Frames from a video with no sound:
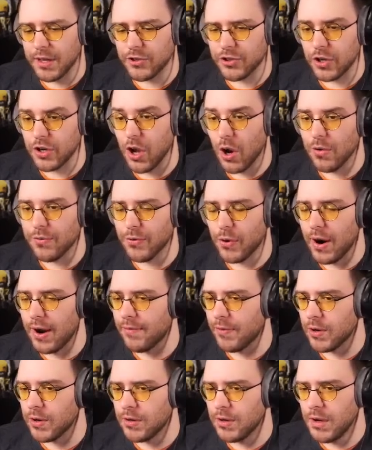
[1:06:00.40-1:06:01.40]
should go
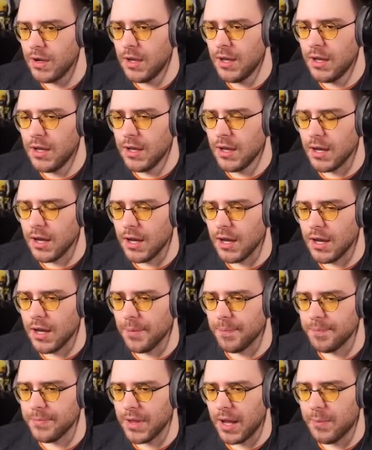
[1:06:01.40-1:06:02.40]
forever.
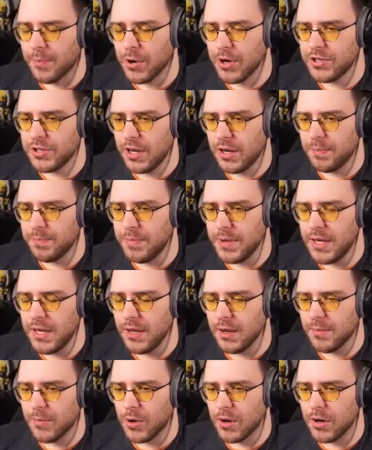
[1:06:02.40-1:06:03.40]
I appreciate a
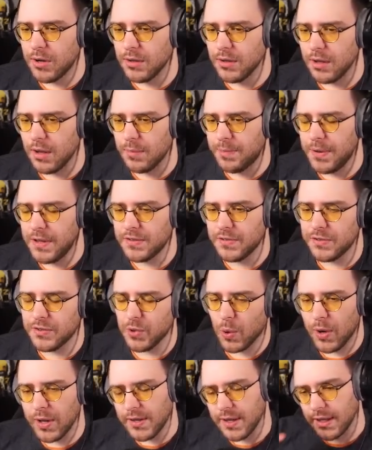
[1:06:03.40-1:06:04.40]
medium or a piece of
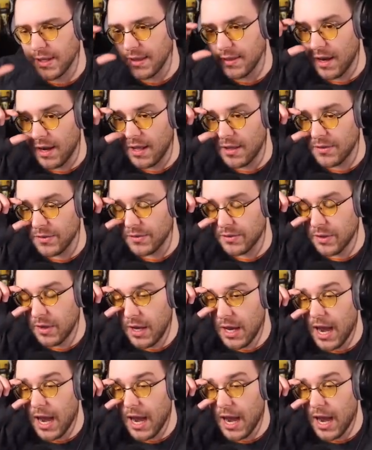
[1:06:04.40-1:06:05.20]
storytelling that ends.